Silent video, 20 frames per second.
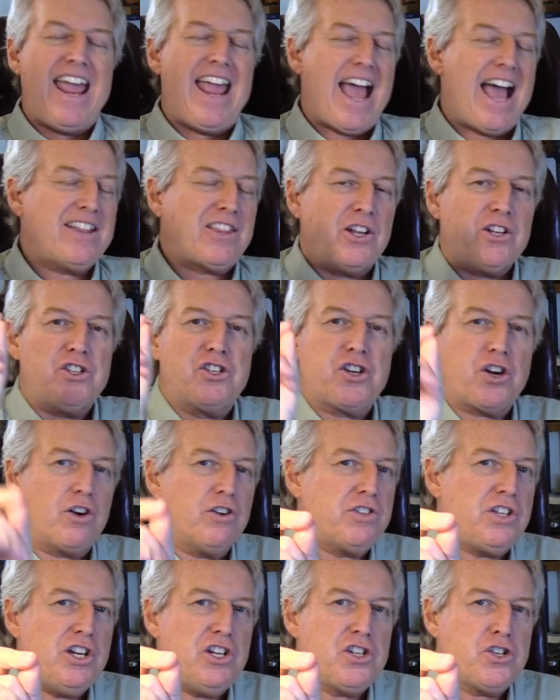at the
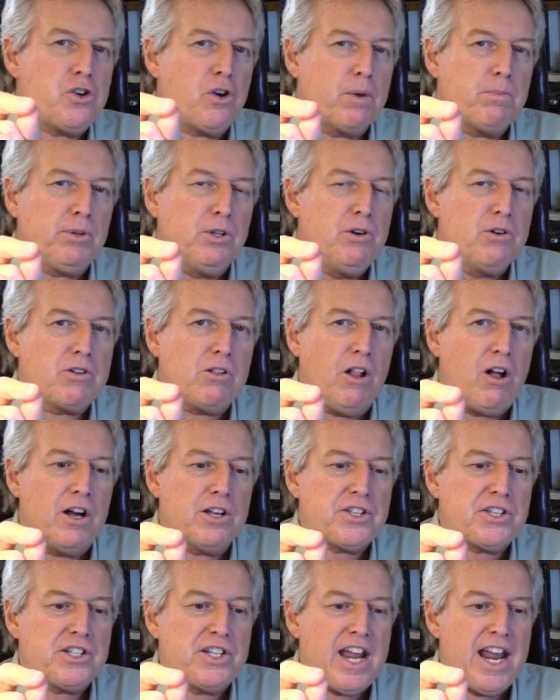Jersey Shore Blue
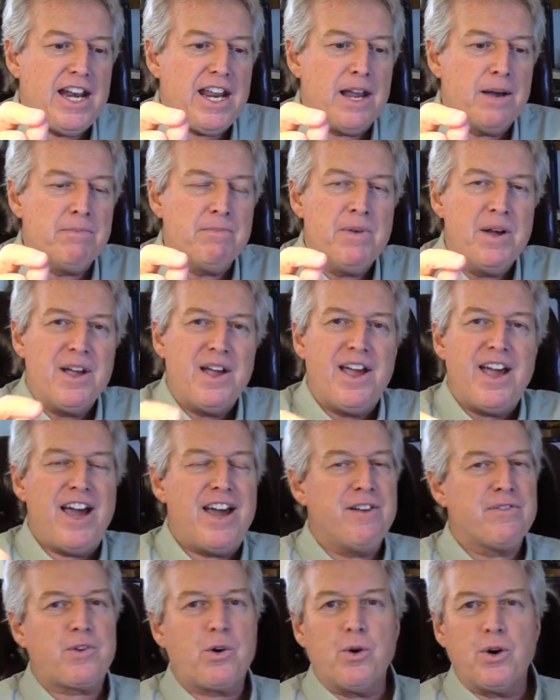Claws Stadium,
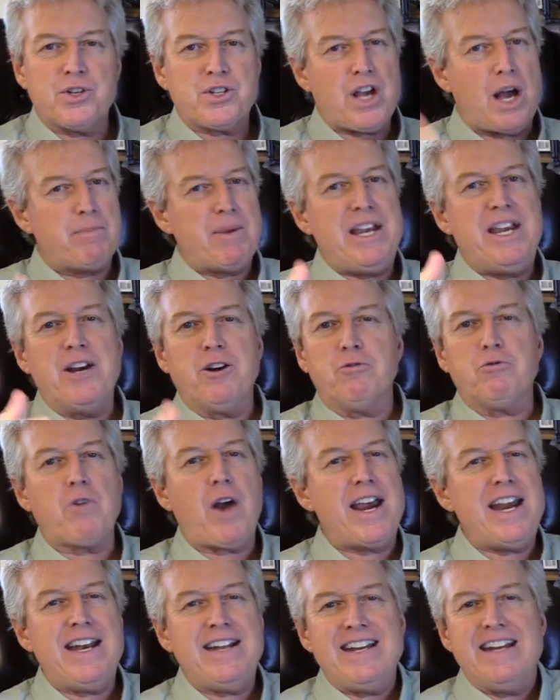and of course, I'll be here
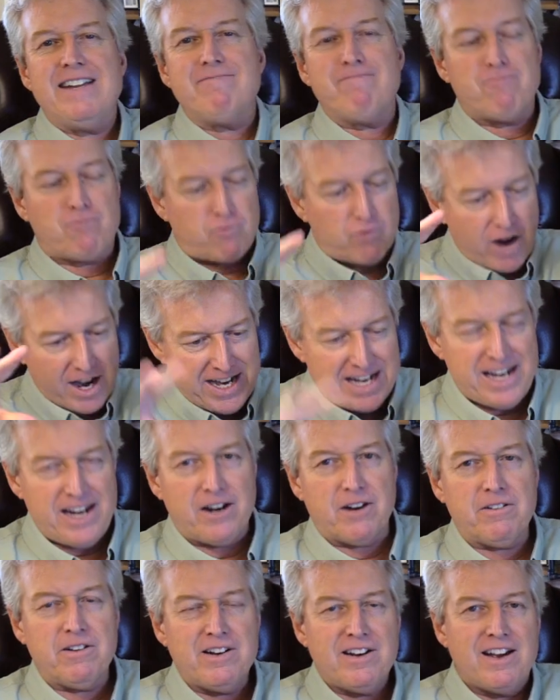right
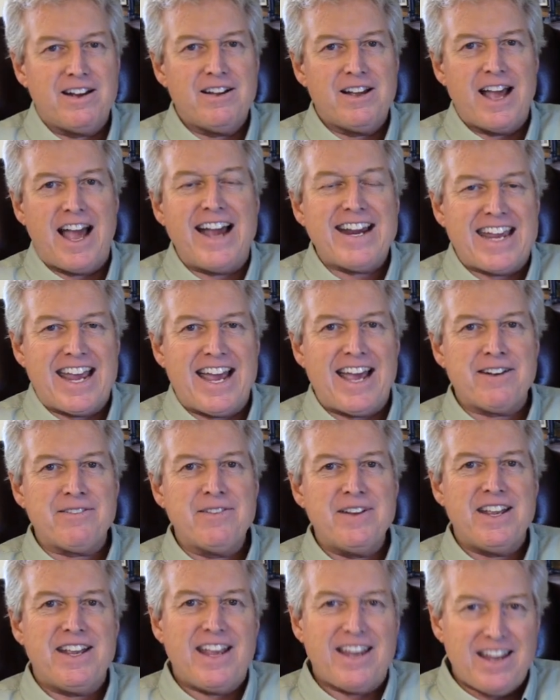here,
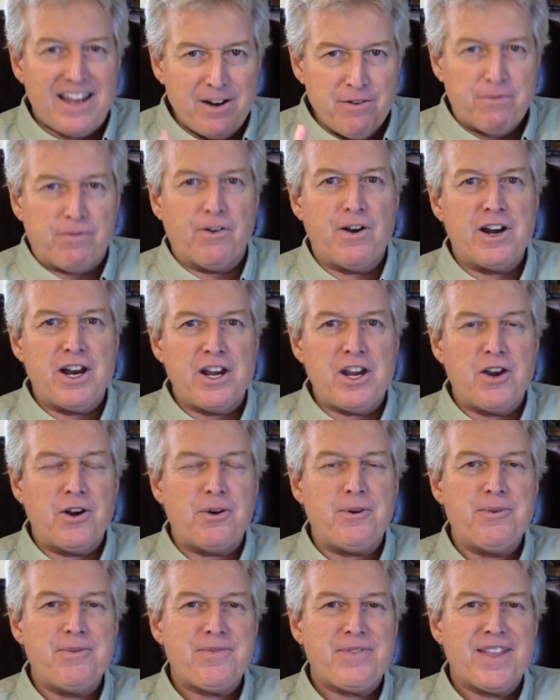again, in front of
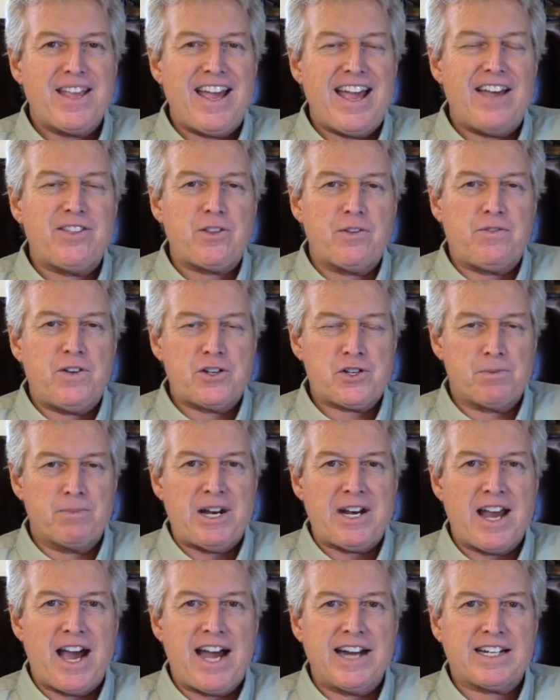you at
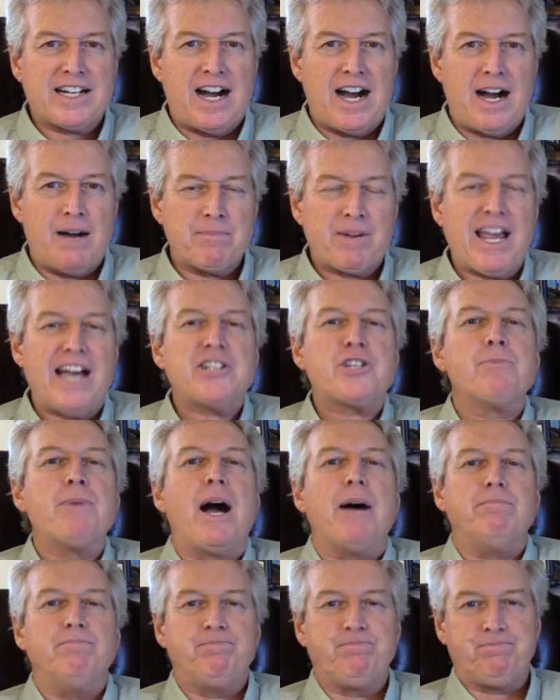thefisherman.com. Catch them
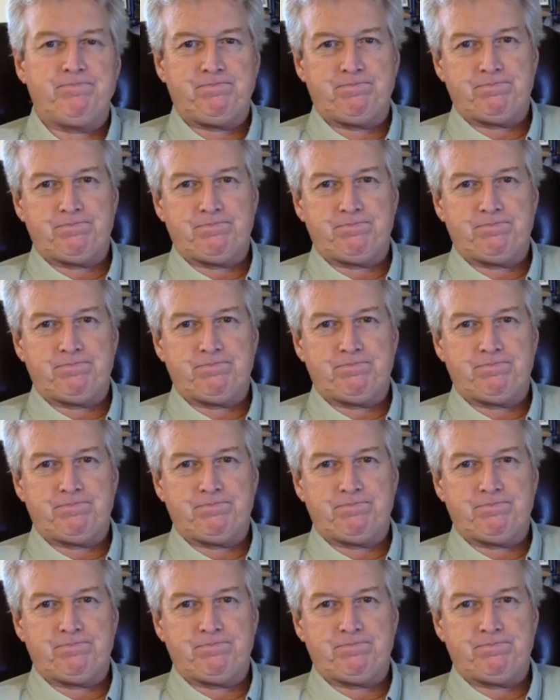up.